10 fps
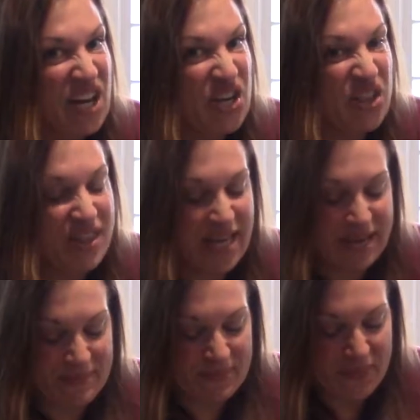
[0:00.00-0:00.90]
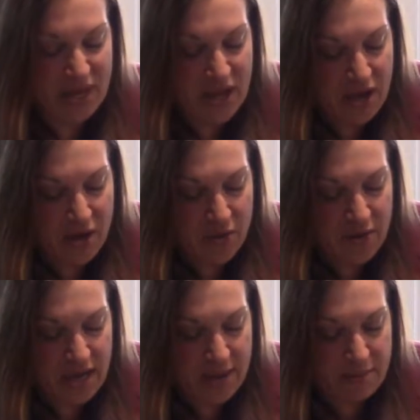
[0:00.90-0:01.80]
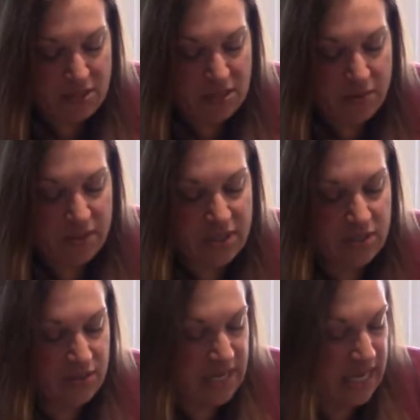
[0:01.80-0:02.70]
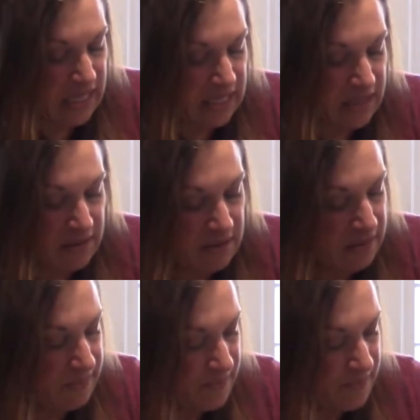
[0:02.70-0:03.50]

Good thing. Okay, I'm just going to take a little,